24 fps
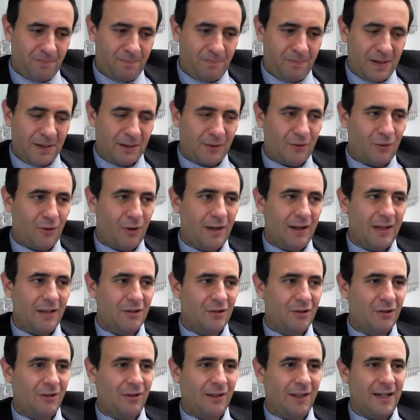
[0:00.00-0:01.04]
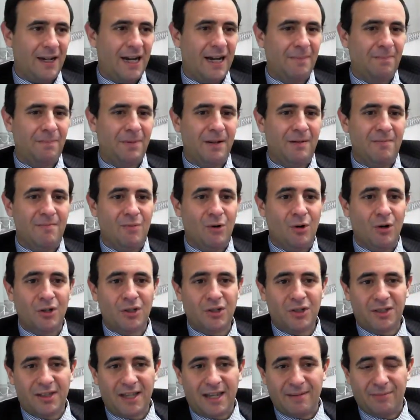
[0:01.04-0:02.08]
Bitcoin has certainly not been more
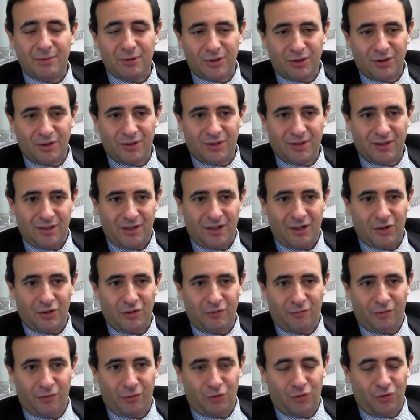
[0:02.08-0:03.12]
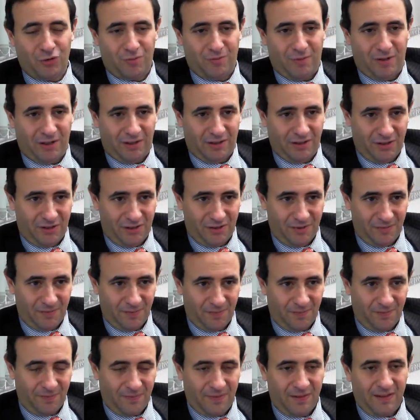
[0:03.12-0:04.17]
stable since the launch of futures markets.
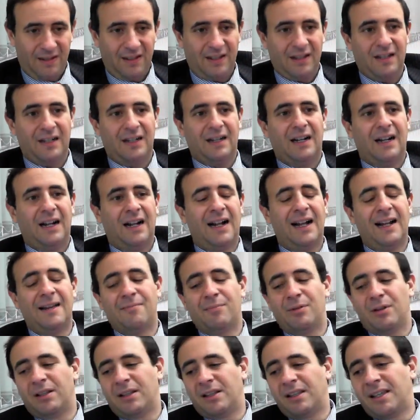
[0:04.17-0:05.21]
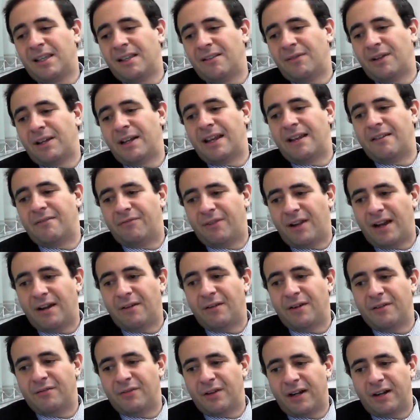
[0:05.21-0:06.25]
I believe at a
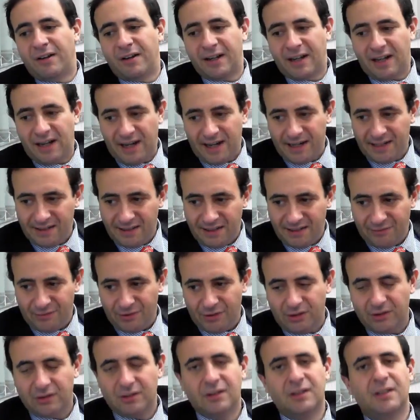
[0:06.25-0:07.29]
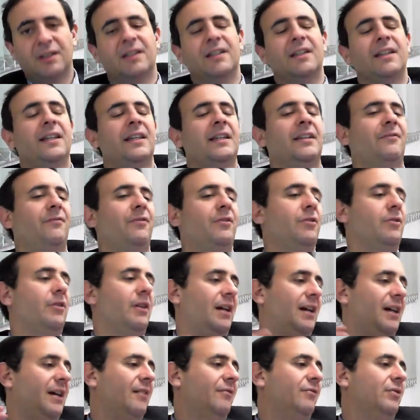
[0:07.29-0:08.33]
very, very high level, if you
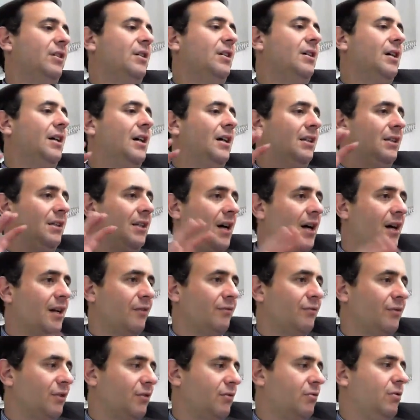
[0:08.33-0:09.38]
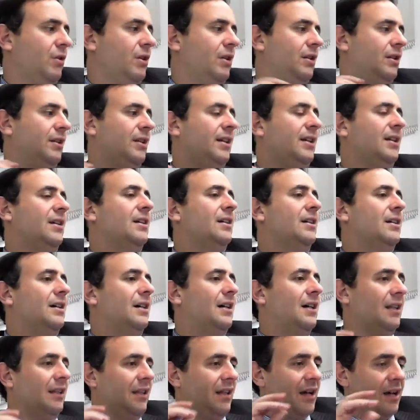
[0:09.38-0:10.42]
have a lot of liquidity,
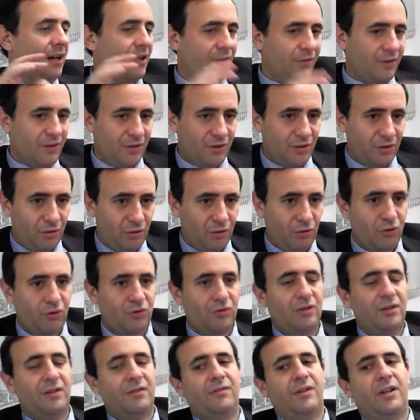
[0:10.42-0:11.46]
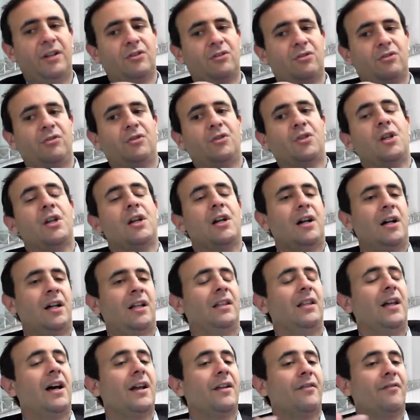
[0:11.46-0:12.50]
a lot of institutional investors, a
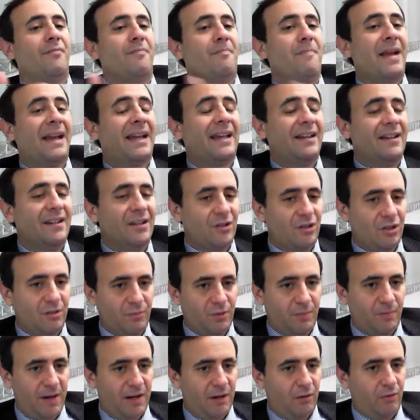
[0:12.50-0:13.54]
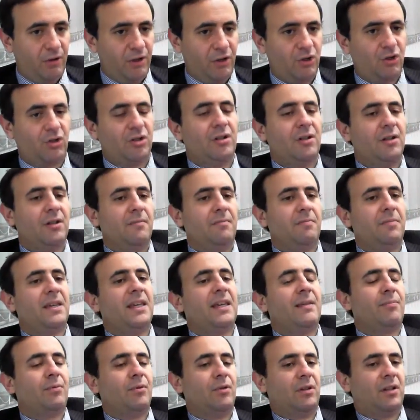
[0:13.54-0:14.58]
lot of mechanisms by which
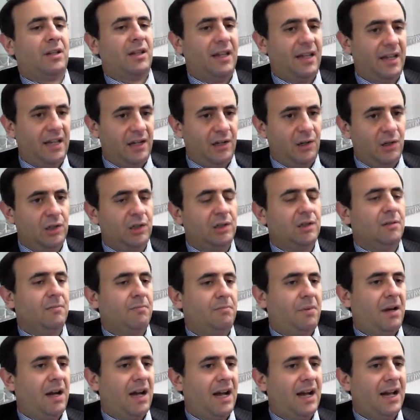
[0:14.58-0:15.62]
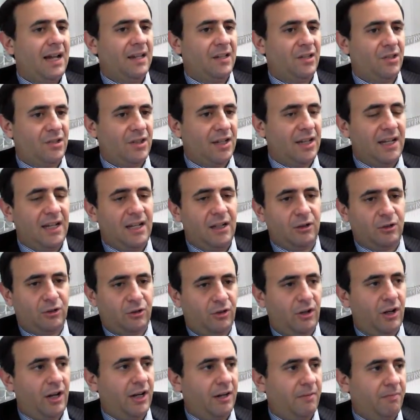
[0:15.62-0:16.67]
people can buy, sell,
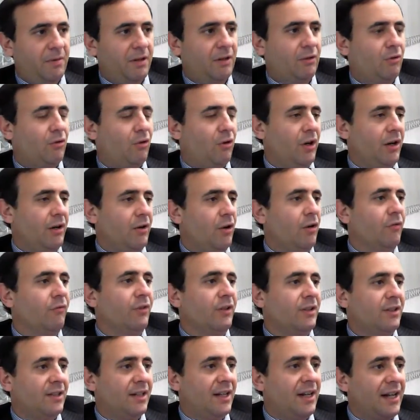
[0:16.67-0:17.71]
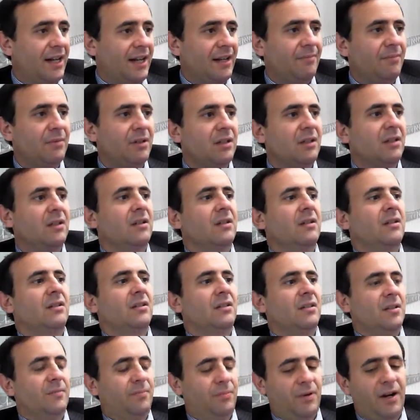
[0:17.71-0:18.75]
trade Bitcoin over time,
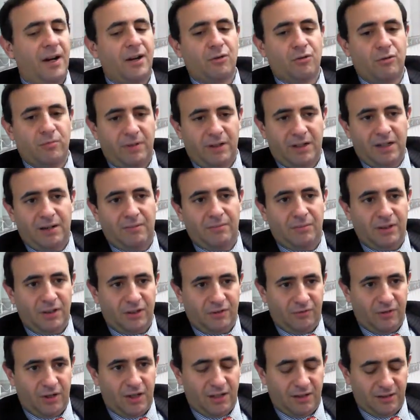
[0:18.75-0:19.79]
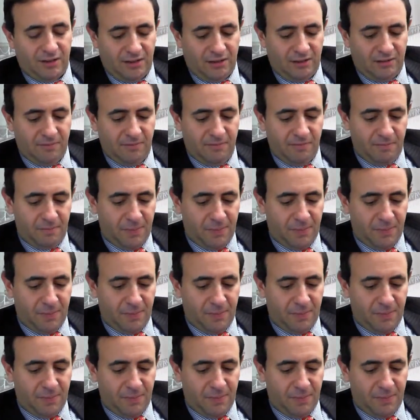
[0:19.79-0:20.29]
the price will become less volatile.